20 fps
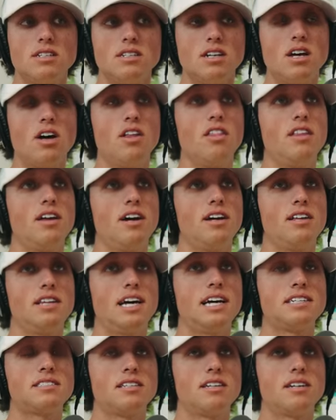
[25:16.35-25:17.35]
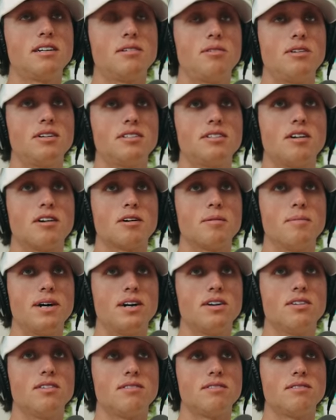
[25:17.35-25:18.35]
No, the last thing I want to talk
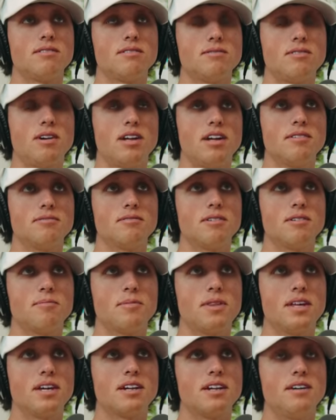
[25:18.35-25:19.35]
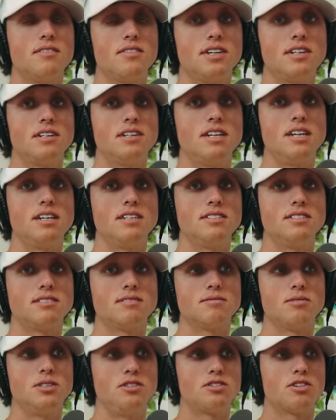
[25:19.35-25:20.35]
about while, I, am thinking of it
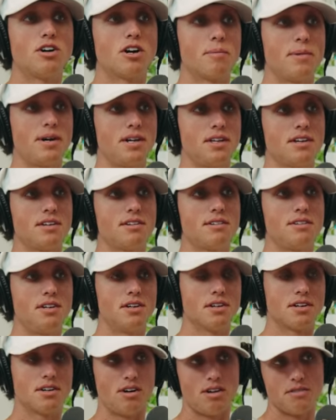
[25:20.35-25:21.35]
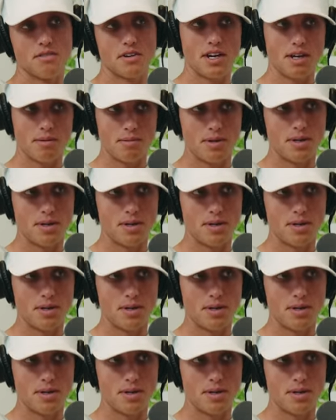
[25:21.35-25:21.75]
is when you talk about like your golf game